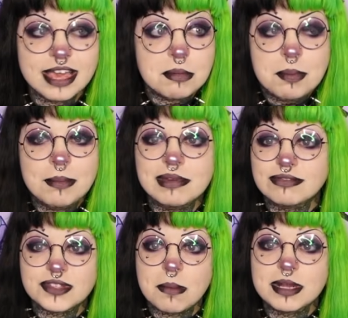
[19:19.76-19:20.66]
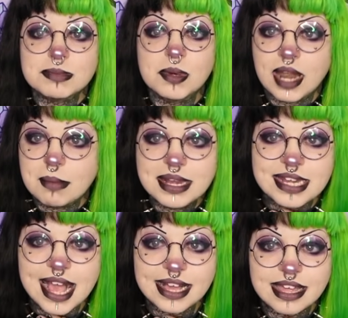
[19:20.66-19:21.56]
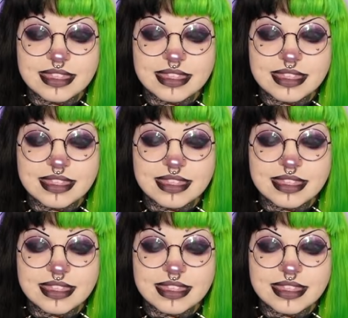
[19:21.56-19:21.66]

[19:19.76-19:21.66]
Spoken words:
it would put me off so much more. Like, my neck,